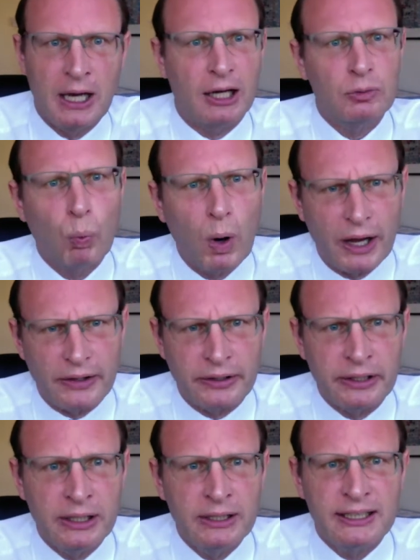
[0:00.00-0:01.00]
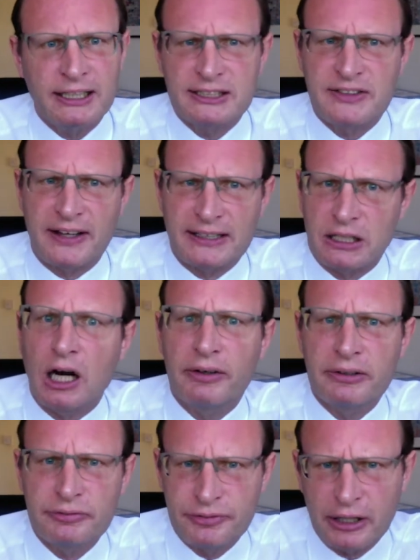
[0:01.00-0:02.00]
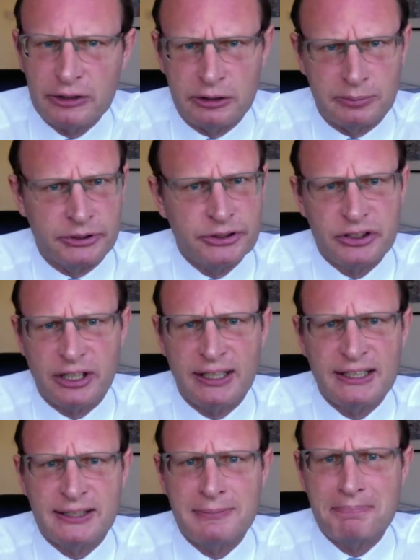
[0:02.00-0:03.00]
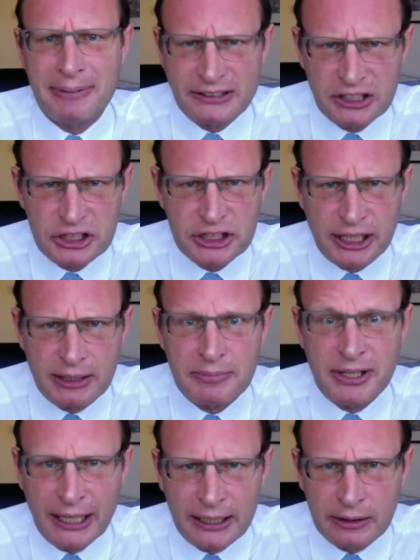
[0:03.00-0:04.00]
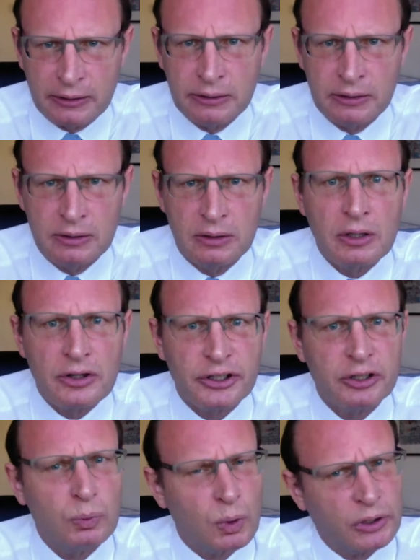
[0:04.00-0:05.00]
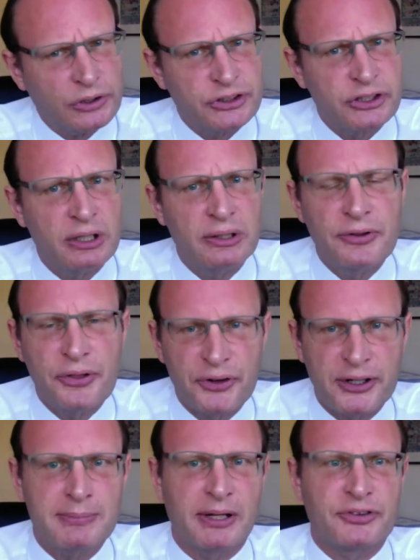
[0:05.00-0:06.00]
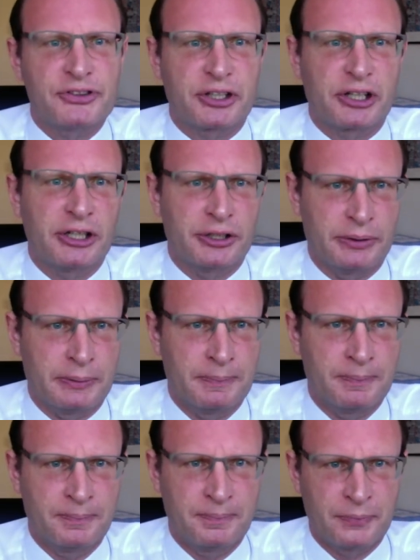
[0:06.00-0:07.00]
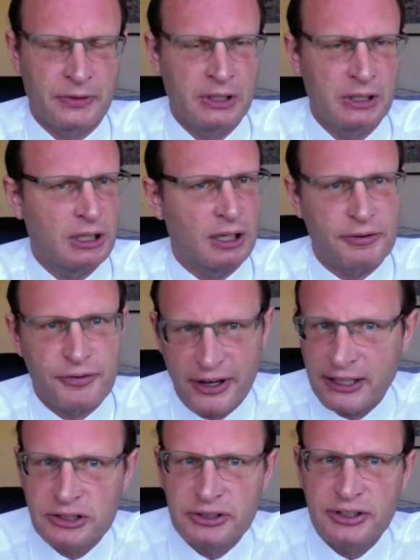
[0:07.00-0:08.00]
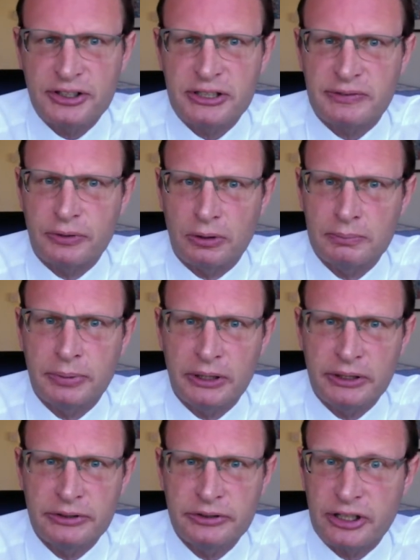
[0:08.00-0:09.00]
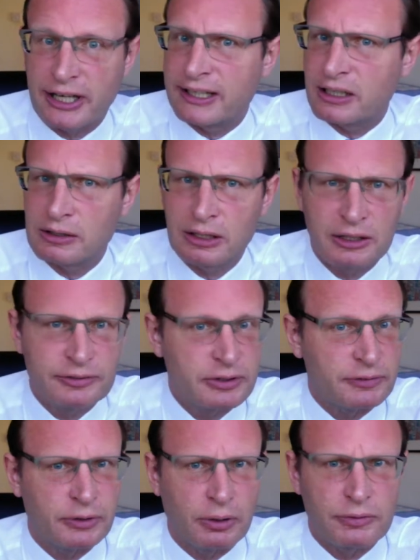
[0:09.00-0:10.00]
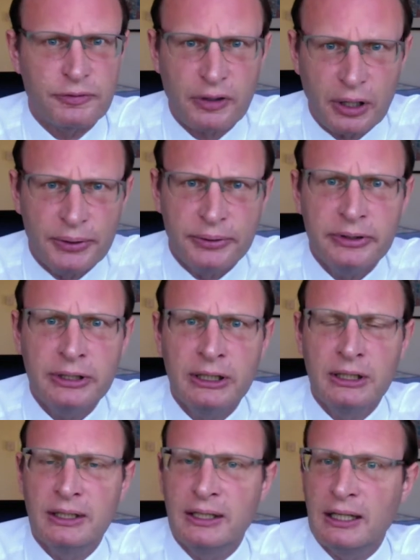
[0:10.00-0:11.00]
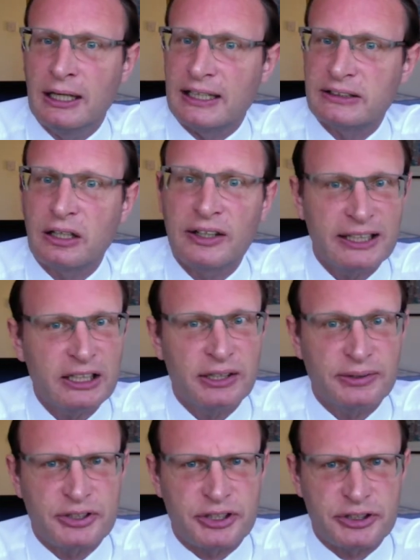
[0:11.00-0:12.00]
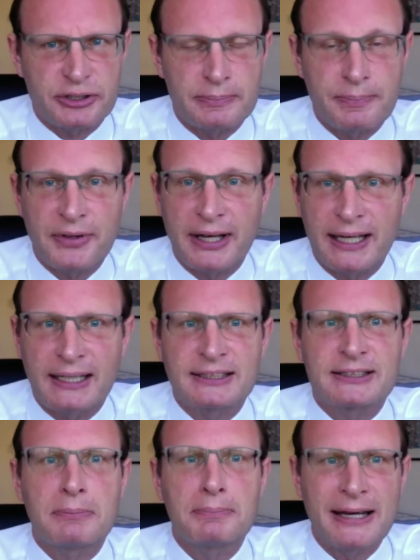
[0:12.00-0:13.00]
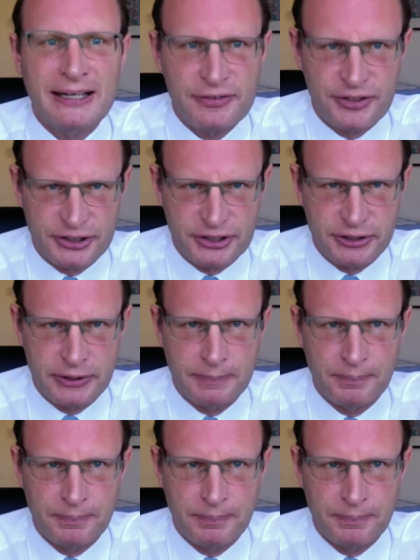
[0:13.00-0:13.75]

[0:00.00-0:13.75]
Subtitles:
And one is that our environment is in better shape now than it was 3 months ago. Our factories have not burned, aircraft have not flown, and our ecosystem has benefited.